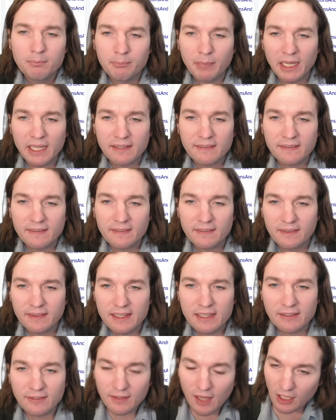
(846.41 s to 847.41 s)
But
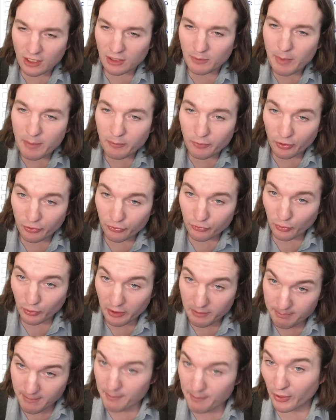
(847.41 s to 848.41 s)
these column names are
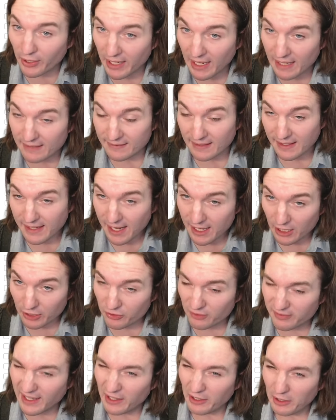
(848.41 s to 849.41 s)
stored in memory as a
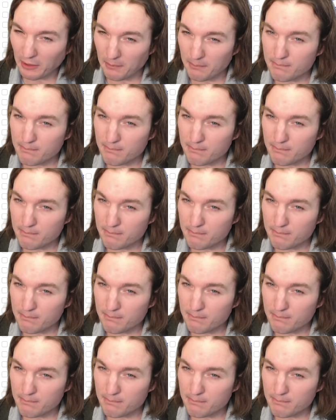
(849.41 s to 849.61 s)
character value,